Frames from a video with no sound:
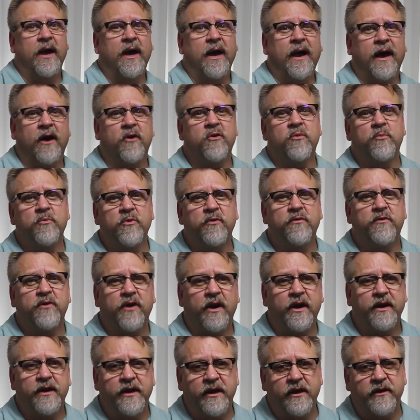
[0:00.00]
how to move your
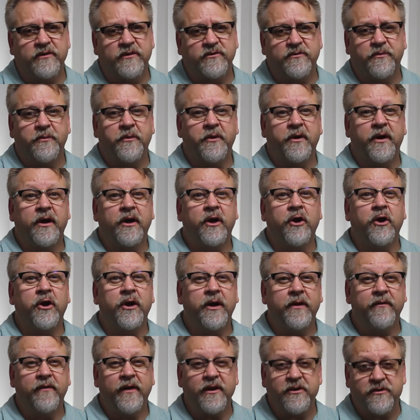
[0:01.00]
ideas from your
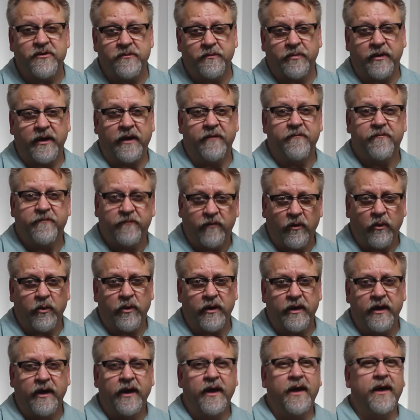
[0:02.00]
innovation plan
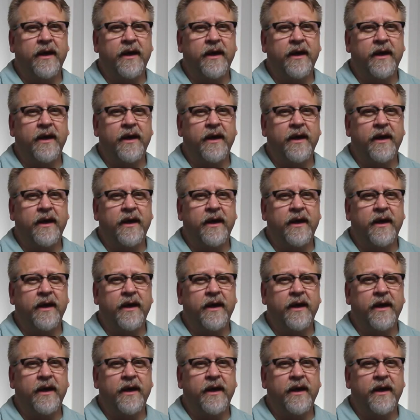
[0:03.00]
forward